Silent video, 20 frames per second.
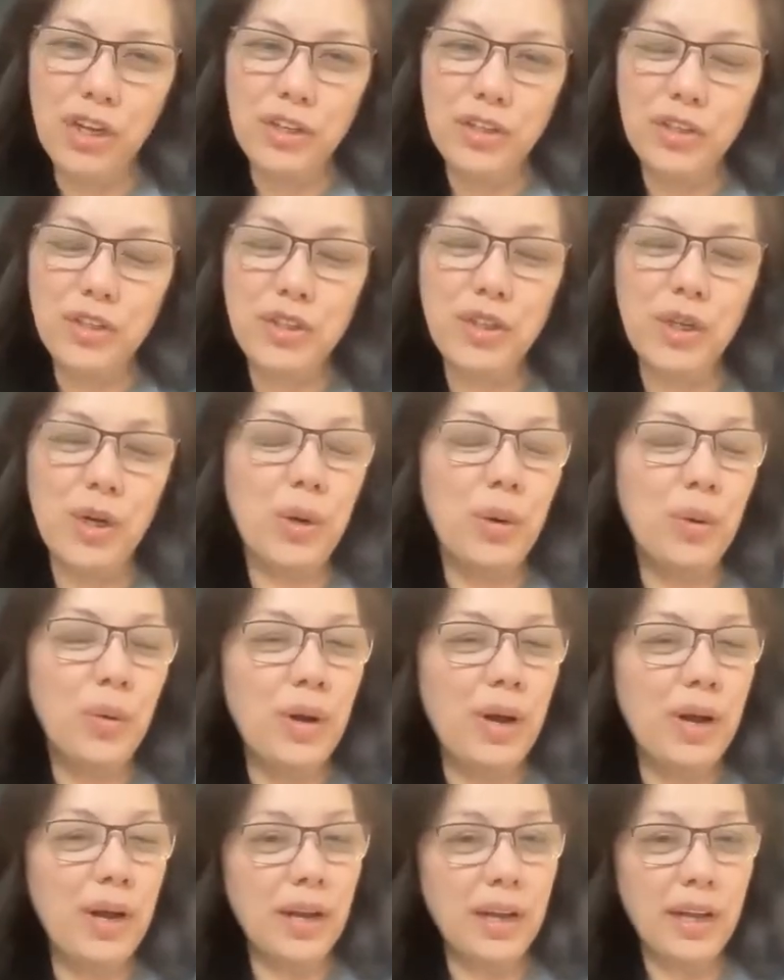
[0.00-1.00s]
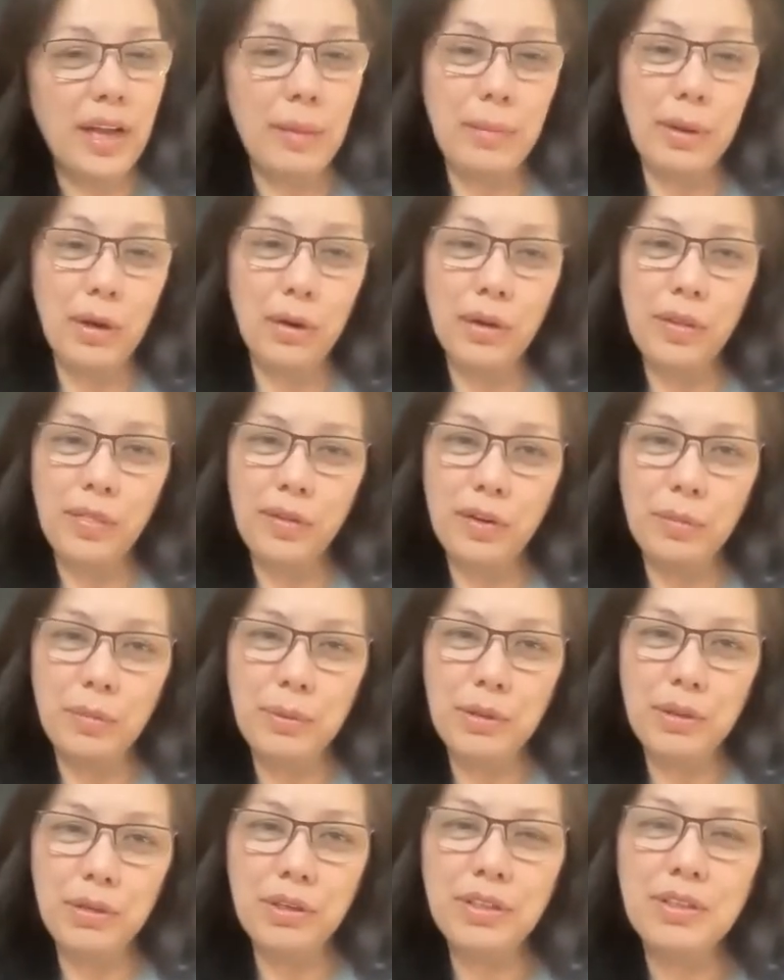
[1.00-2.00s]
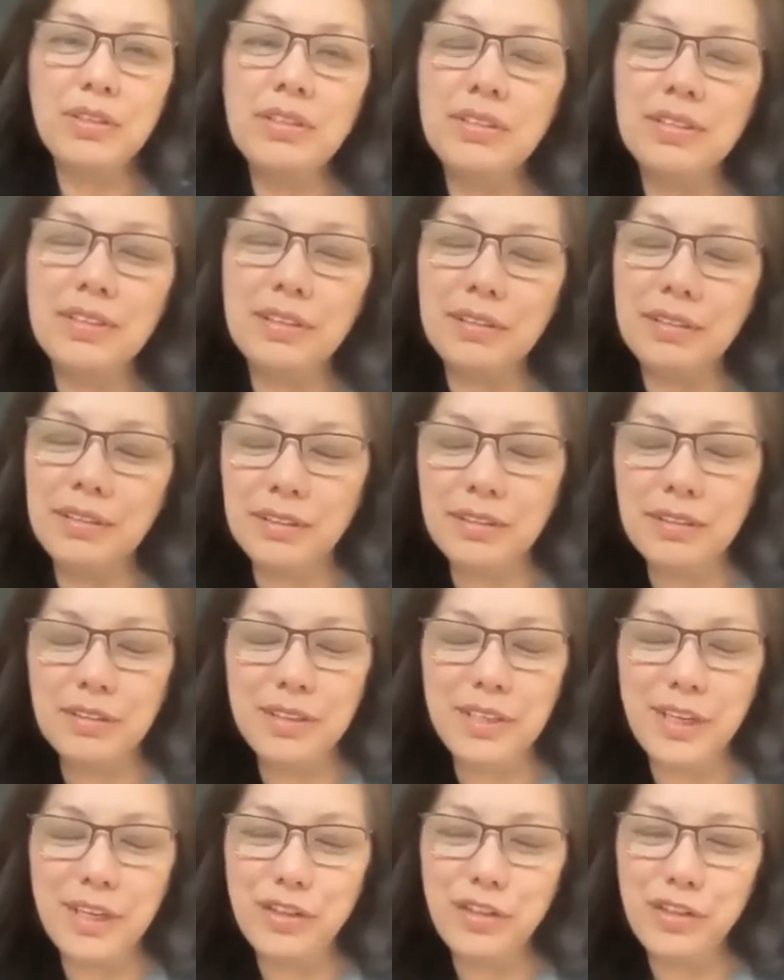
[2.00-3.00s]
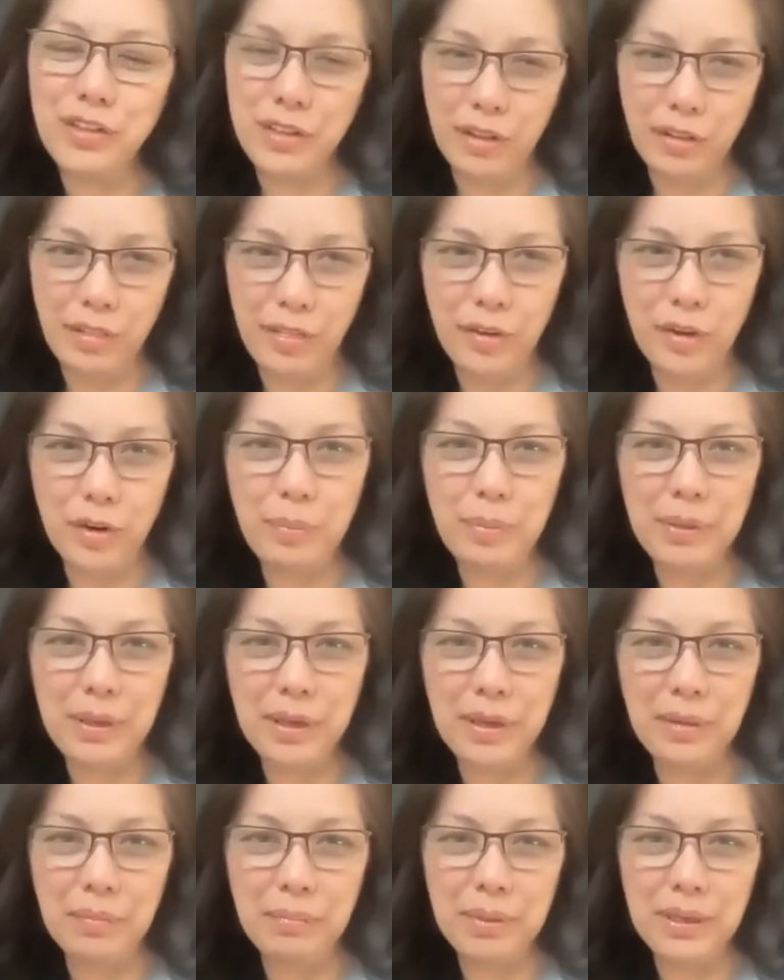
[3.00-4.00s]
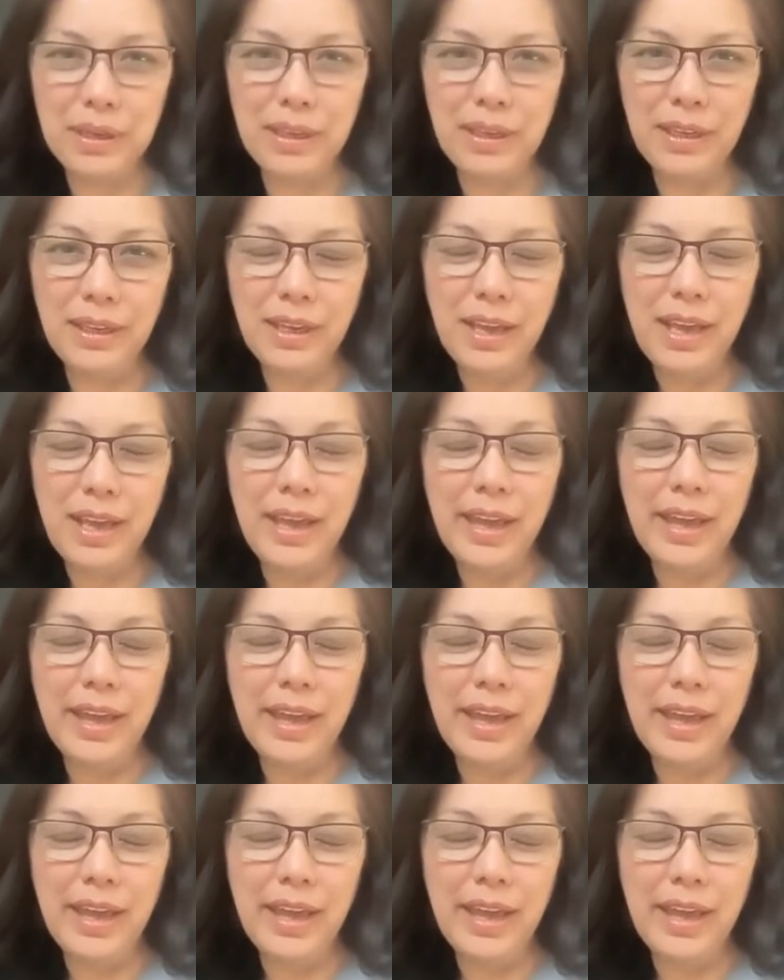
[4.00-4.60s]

So Chimeric Therapeutics is a clinical stage cell therapy company.